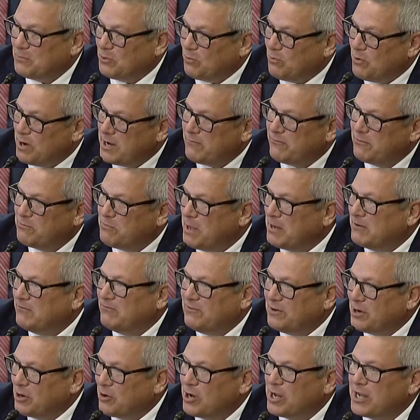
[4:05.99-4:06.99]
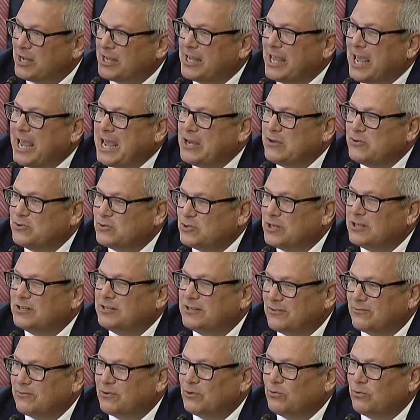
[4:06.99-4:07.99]
We've been very engaged in
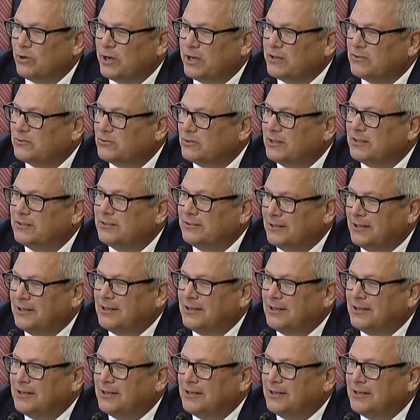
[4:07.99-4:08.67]
different ways, and